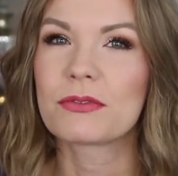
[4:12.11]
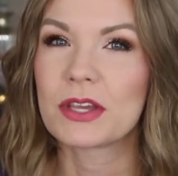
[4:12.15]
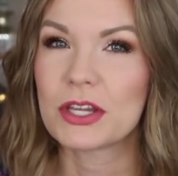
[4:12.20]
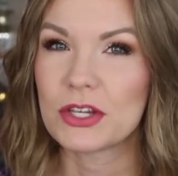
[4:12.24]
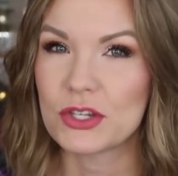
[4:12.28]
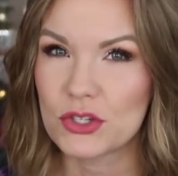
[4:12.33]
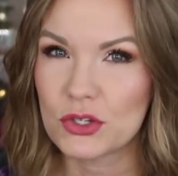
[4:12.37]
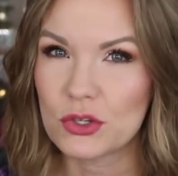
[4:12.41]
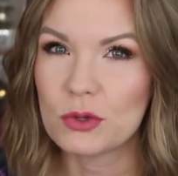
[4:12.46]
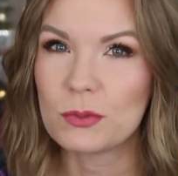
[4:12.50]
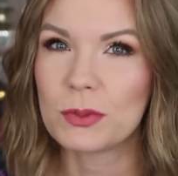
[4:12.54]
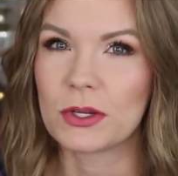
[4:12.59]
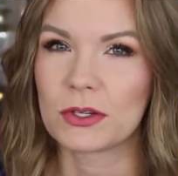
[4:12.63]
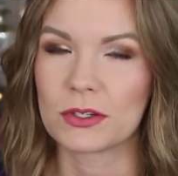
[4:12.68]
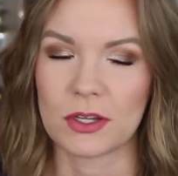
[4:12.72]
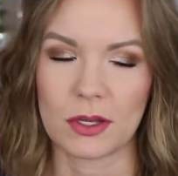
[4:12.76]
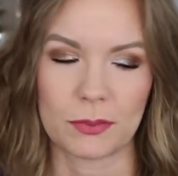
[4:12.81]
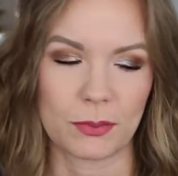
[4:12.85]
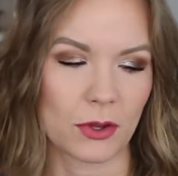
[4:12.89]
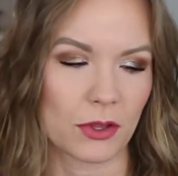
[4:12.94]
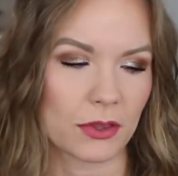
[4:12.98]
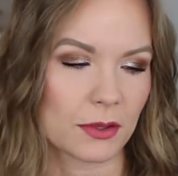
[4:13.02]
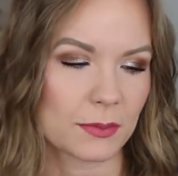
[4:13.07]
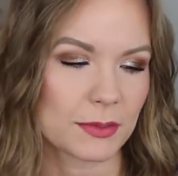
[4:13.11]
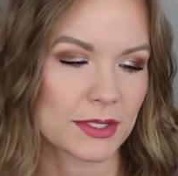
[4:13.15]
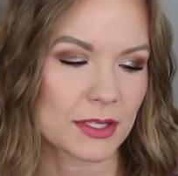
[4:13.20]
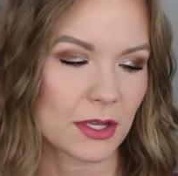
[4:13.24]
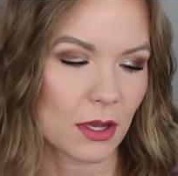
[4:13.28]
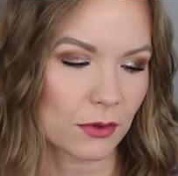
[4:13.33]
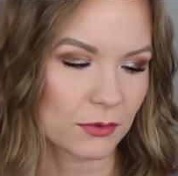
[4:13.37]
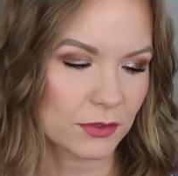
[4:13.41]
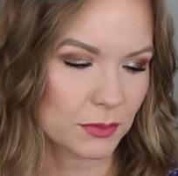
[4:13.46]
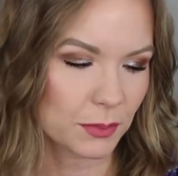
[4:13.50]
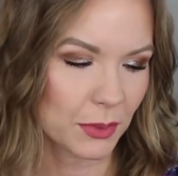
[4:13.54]
They do build up on
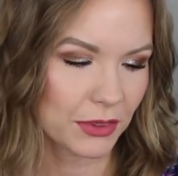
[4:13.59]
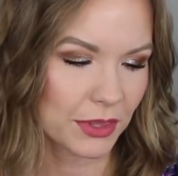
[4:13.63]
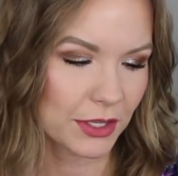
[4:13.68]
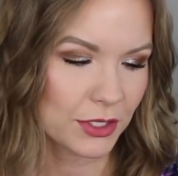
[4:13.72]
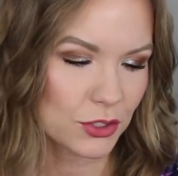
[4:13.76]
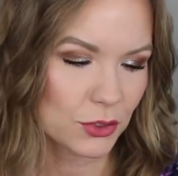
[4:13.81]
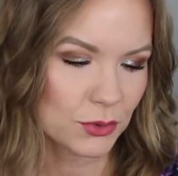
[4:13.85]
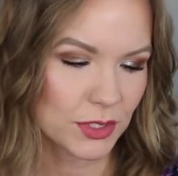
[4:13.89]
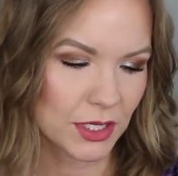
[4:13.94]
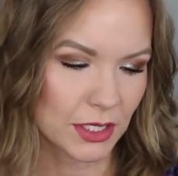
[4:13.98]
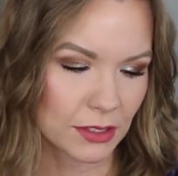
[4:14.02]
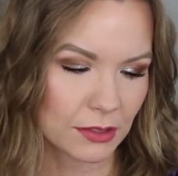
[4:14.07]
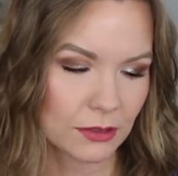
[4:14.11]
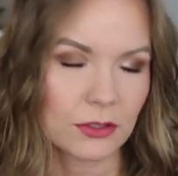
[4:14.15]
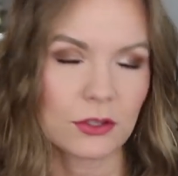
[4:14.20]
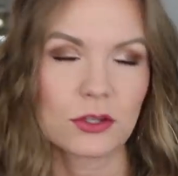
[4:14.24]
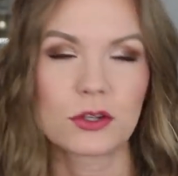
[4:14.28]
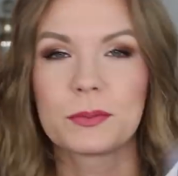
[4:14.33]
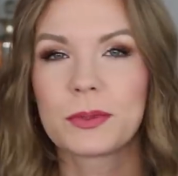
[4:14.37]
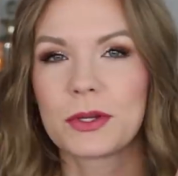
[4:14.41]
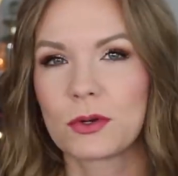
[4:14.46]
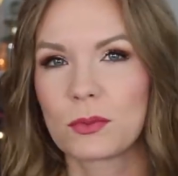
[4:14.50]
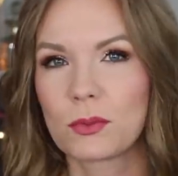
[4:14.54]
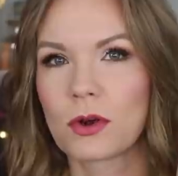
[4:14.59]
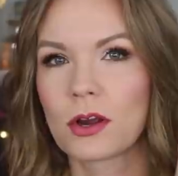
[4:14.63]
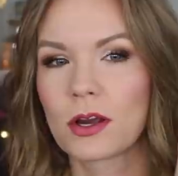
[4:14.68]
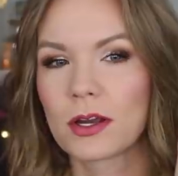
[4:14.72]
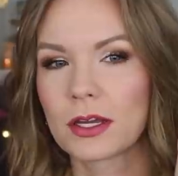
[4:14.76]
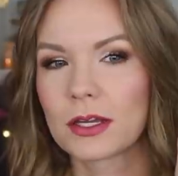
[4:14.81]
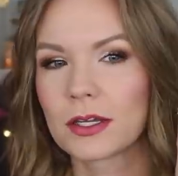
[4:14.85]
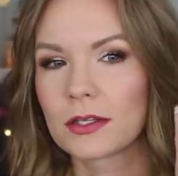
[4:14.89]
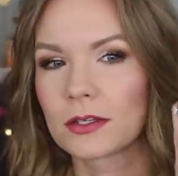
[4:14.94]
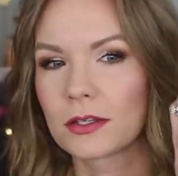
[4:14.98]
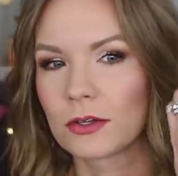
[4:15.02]
themselves, but they do take a little bit of
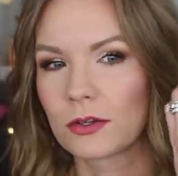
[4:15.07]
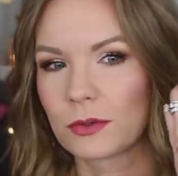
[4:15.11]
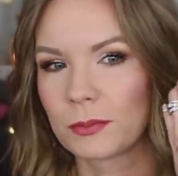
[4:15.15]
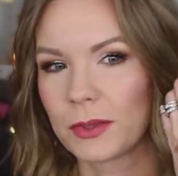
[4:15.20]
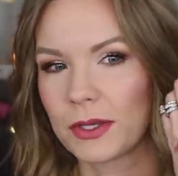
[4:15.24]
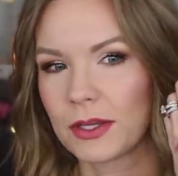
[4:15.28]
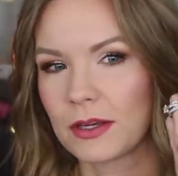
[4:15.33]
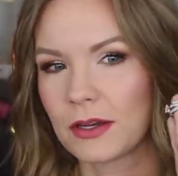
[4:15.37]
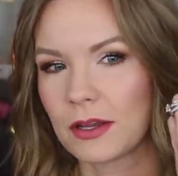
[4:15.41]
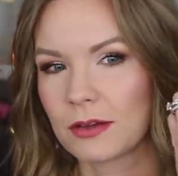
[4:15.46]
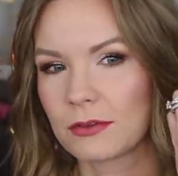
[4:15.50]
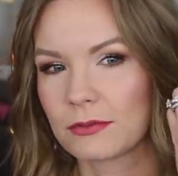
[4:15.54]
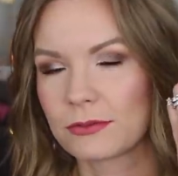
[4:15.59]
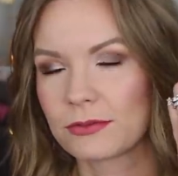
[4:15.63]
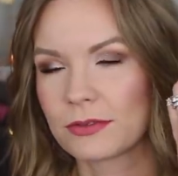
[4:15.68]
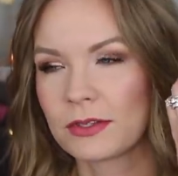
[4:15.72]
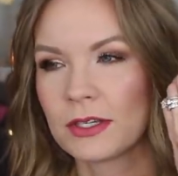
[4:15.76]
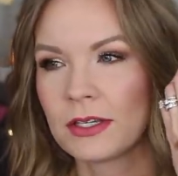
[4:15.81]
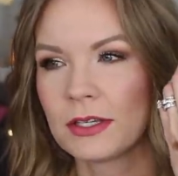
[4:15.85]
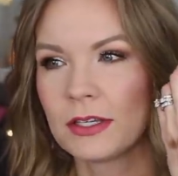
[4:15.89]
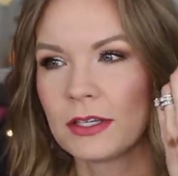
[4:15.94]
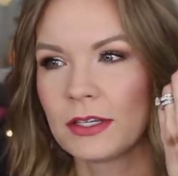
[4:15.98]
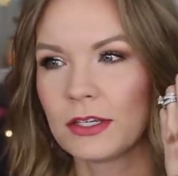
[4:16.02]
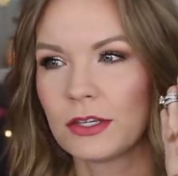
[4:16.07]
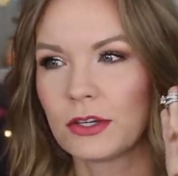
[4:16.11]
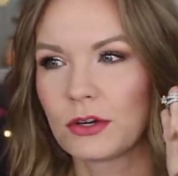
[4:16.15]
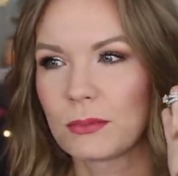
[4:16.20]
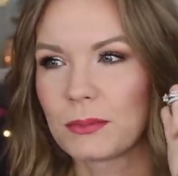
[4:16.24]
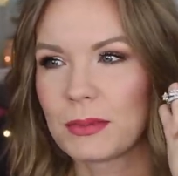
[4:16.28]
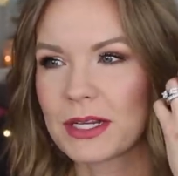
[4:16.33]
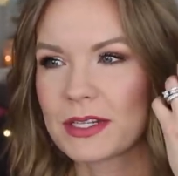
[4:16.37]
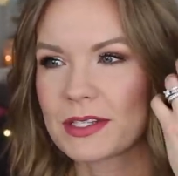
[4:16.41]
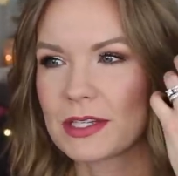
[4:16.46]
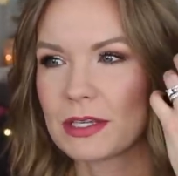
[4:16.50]
work and a little bit of, you know,
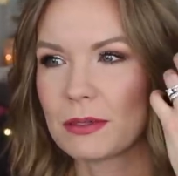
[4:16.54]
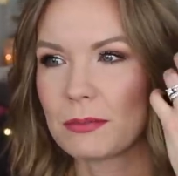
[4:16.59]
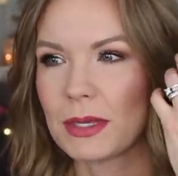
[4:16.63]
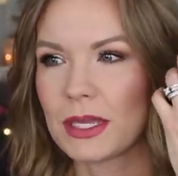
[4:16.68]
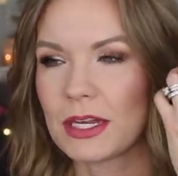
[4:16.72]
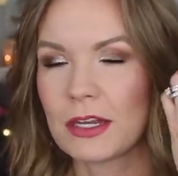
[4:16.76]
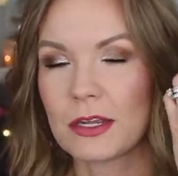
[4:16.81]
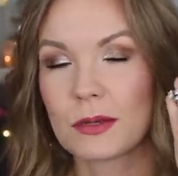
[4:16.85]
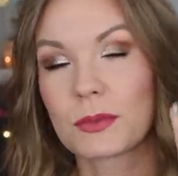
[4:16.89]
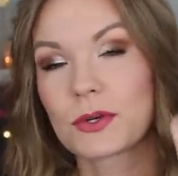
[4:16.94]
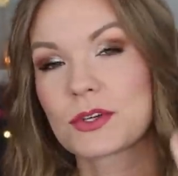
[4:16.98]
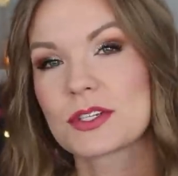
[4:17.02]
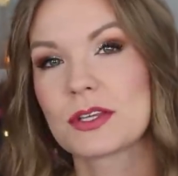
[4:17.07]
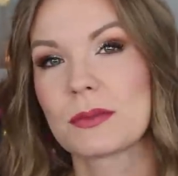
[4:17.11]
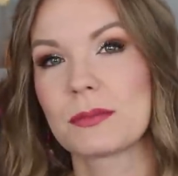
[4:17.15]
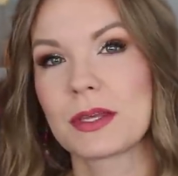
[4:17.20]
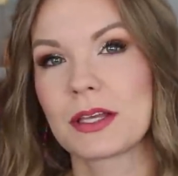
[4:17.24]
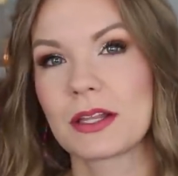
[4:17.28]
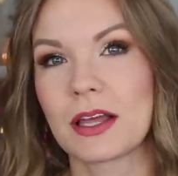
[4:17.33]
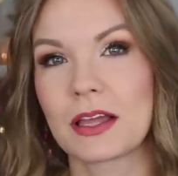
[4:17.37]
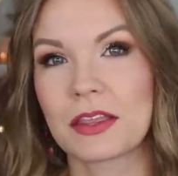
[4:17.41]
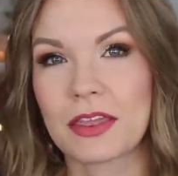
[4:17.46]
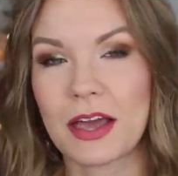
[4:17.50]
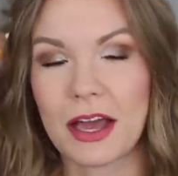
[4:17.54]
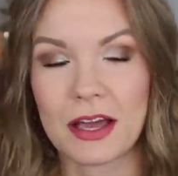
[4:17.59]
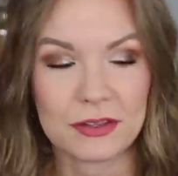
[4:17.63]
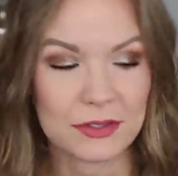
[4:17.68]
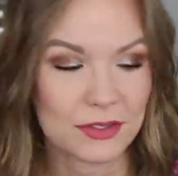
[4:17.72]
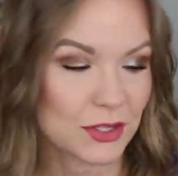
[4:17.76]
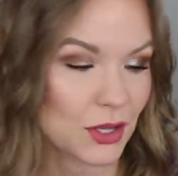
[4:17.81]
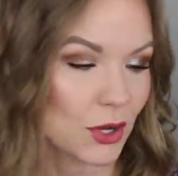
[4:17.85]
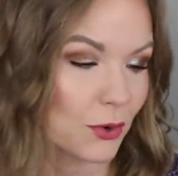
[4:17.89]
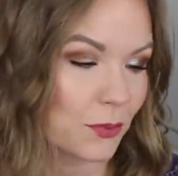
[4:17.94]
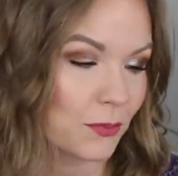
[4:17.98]
mixing medium or something like
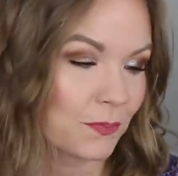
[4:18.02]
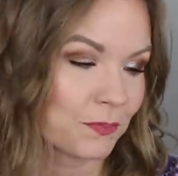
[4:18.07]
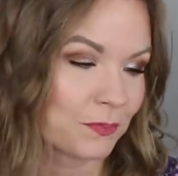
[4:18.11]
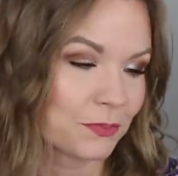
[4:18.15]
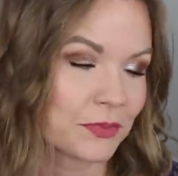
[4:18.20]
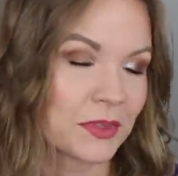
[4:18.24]
that. So